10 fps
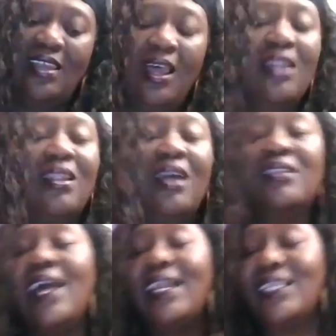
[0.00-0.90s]
a
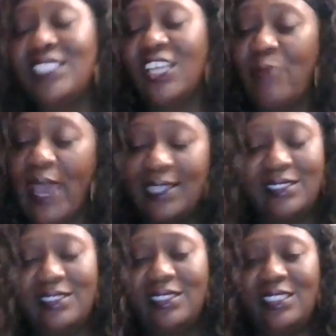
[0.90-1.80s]
lot of stuff packed
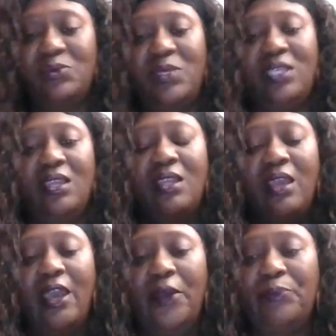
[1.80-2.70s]
into this weekend.
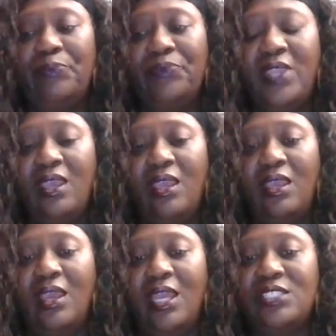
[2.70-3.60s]

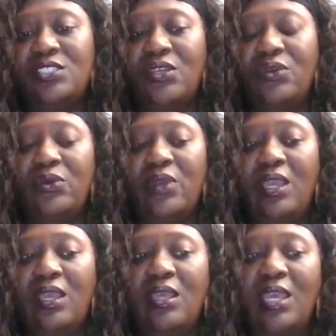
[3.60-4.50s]
And so
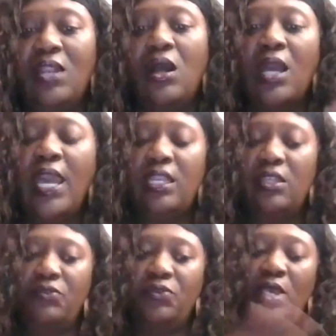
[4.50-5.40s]
it all kind
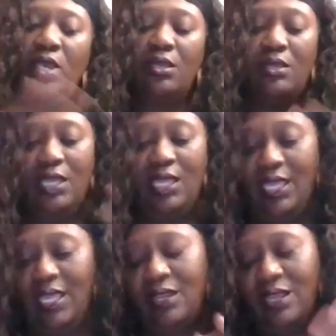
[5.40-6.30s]
of,
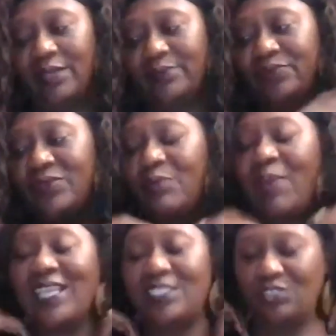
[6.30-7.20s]
the
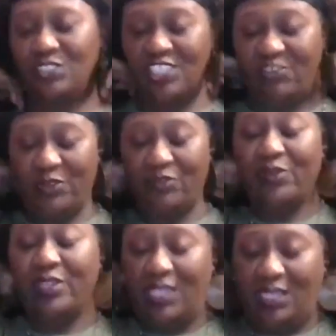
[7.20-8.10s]
past 2 years have been
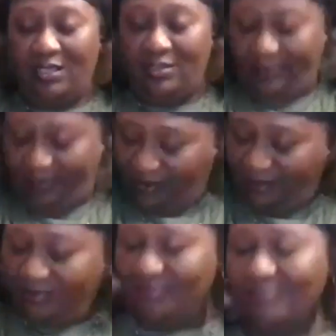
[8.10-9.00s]
really,
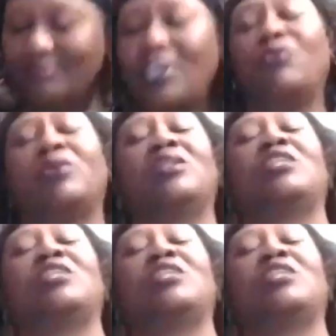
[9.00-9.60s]
really